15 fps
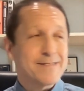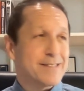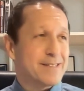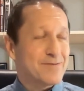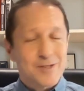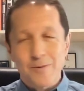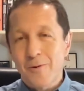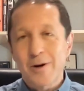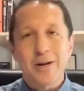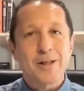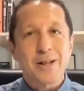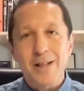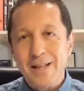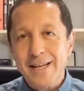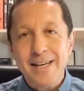give someone a
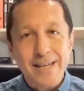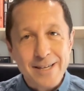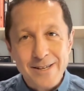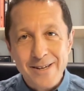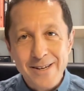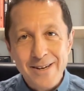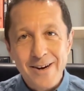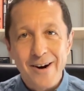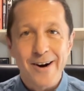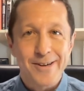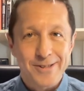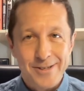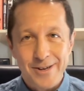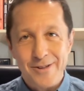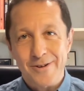little heat
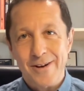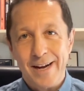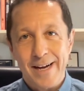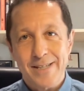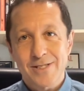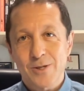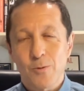on the other hand.